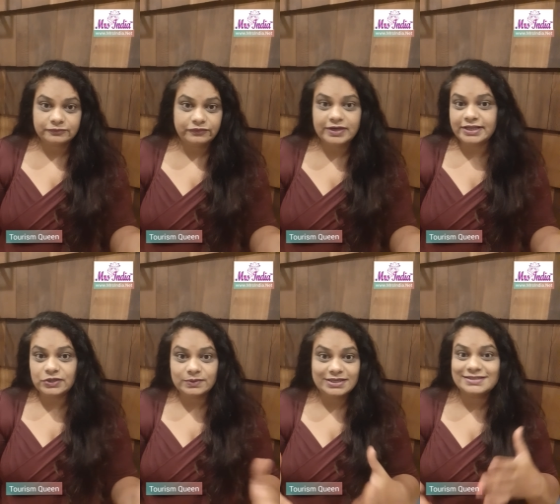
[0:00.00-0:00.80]
feeling
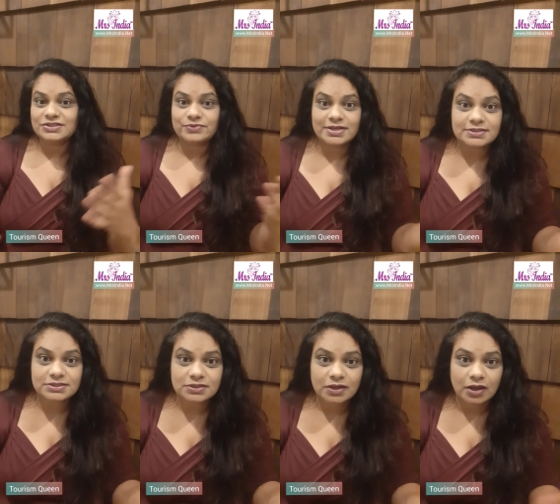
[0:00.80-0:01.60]
you
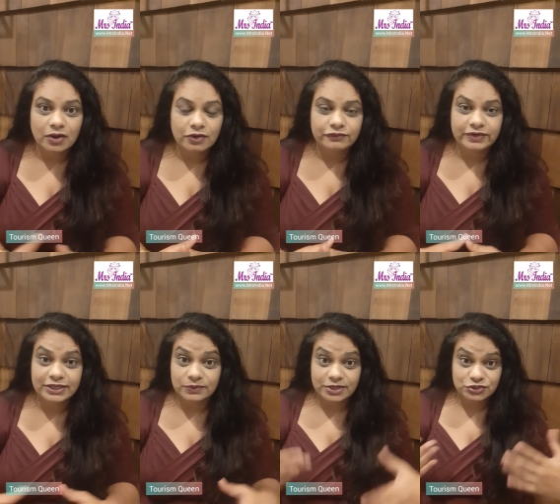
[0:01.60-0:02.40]
de-stressed,
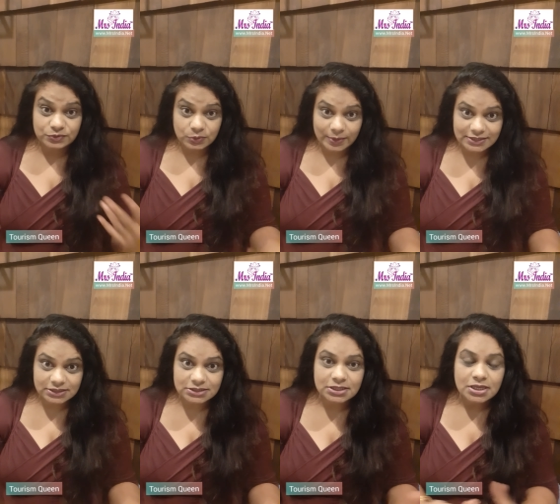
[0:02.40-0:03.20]
feeling you
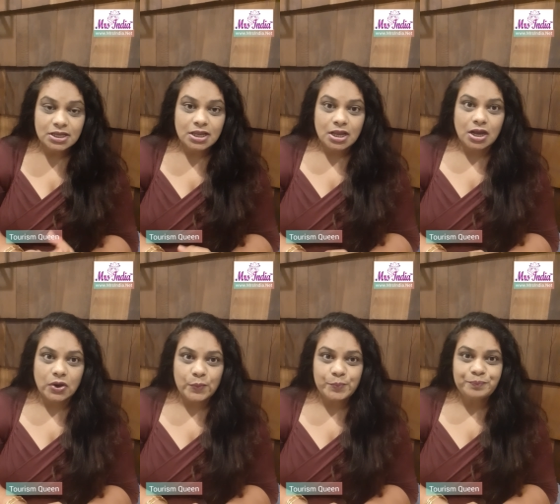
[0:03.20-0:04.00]
rejuvenated.
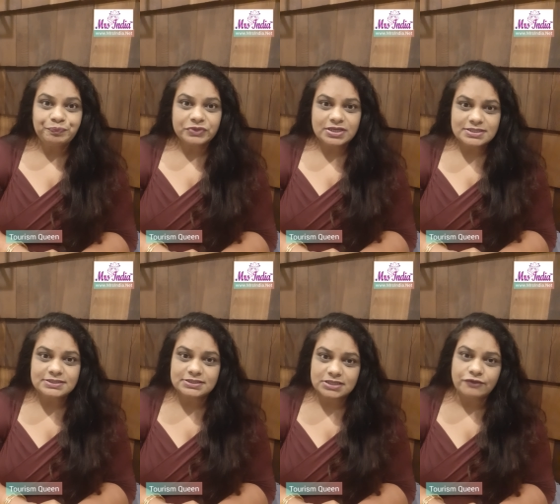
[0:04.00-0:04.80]
It
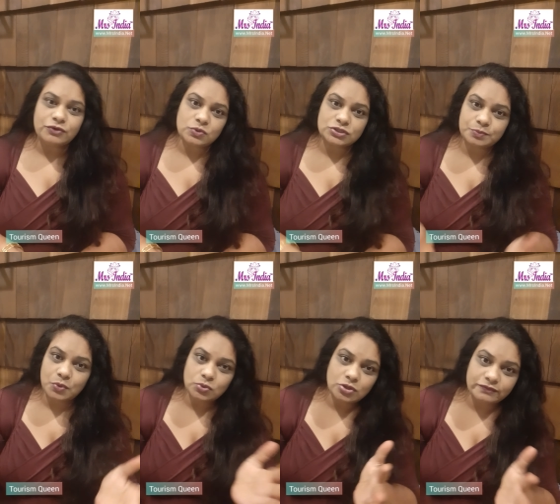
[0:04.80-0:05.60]
is, of course,
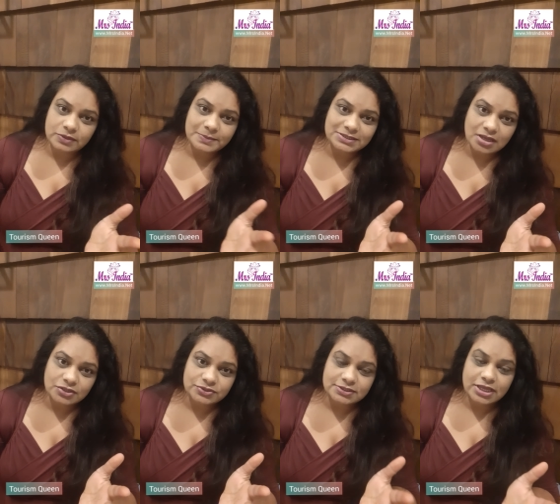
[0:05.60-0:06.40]
both of the
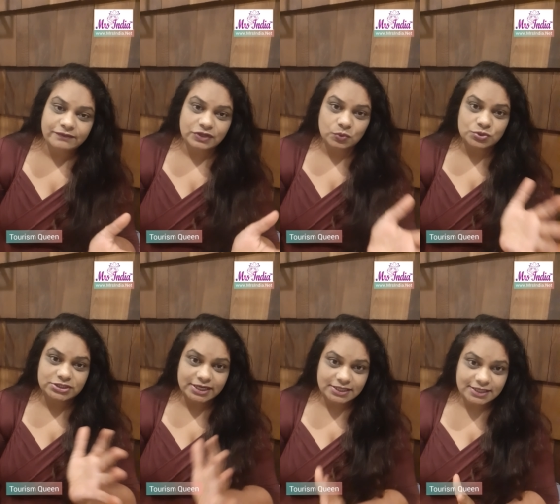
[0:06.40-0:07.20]
massages have their own
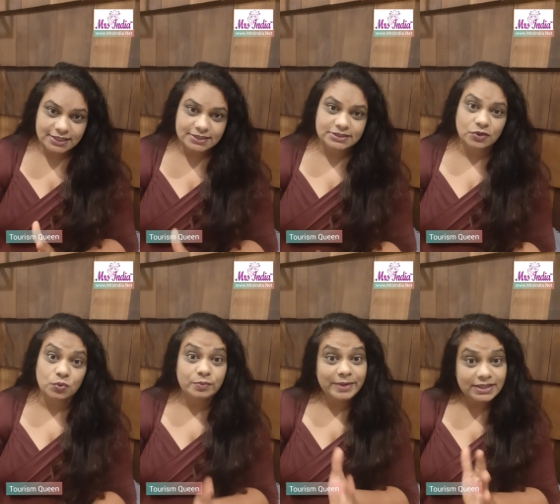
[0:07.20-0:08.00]
techniques, their
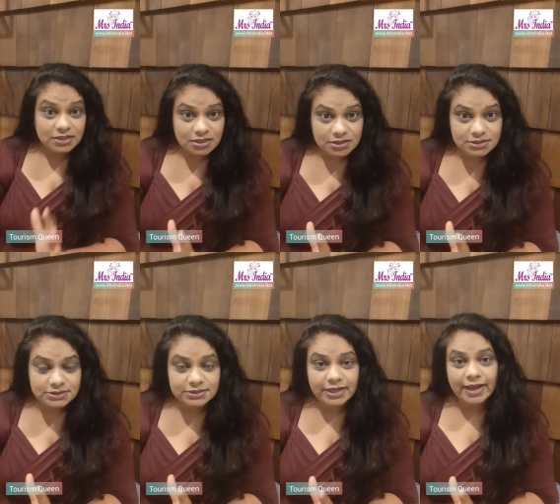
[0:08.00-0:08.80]
own
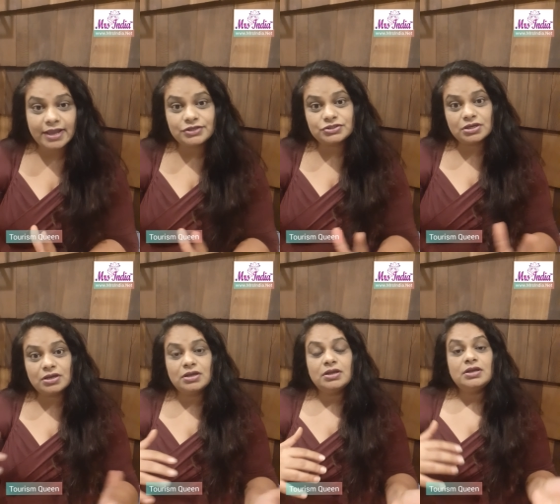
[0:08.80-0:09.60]
methods, and
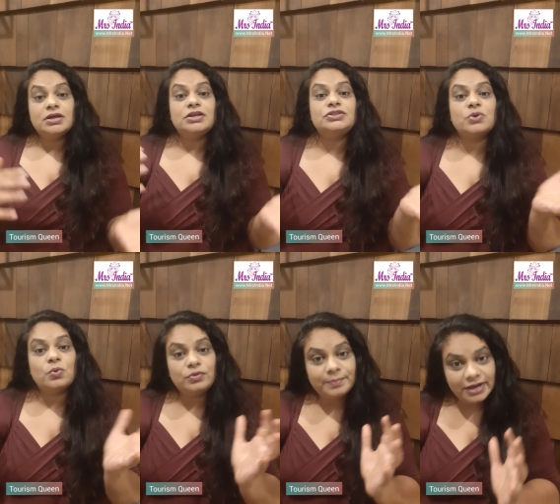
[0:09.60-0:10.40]
its
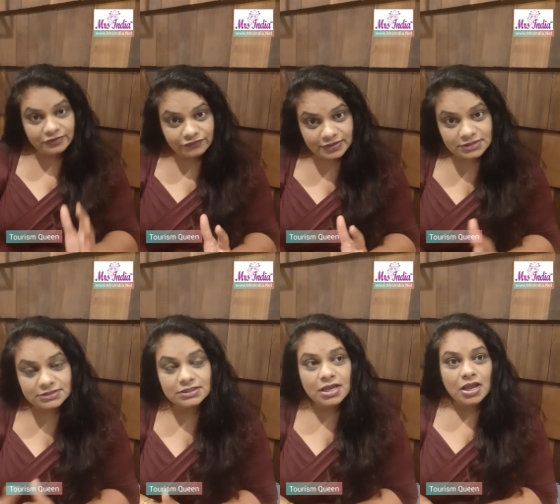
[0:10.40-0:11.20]
own
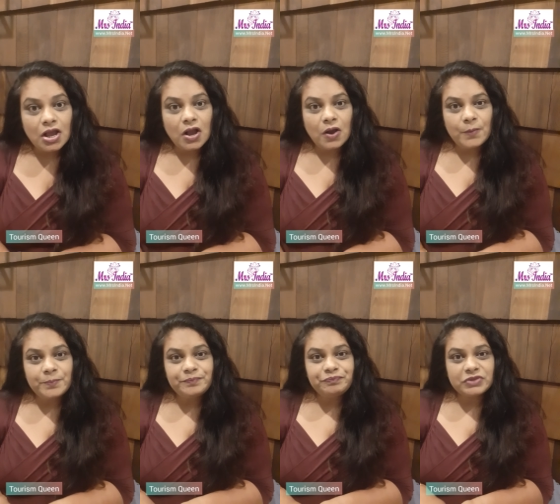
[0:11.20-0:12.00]
benefits.
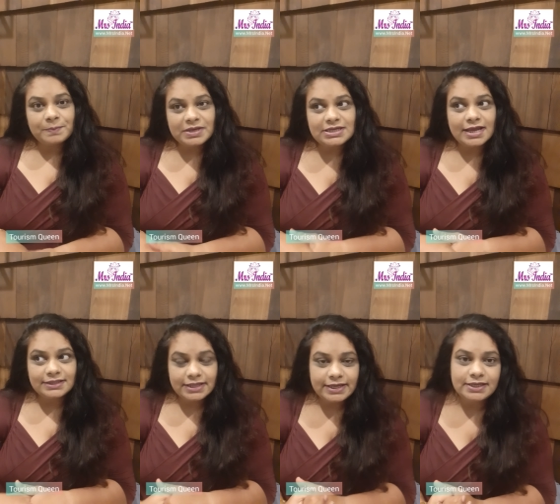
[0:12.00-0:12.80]
But I
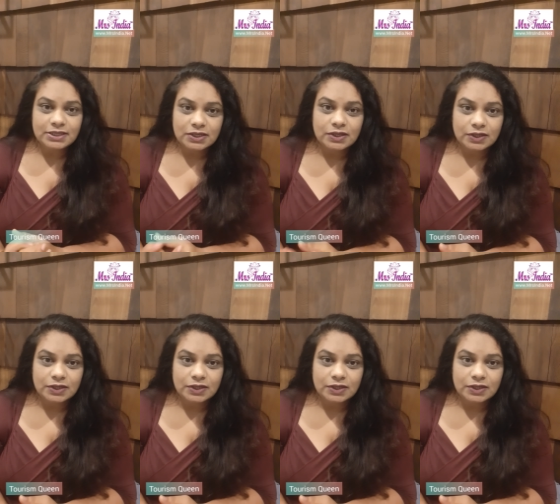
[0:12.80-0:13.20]
think,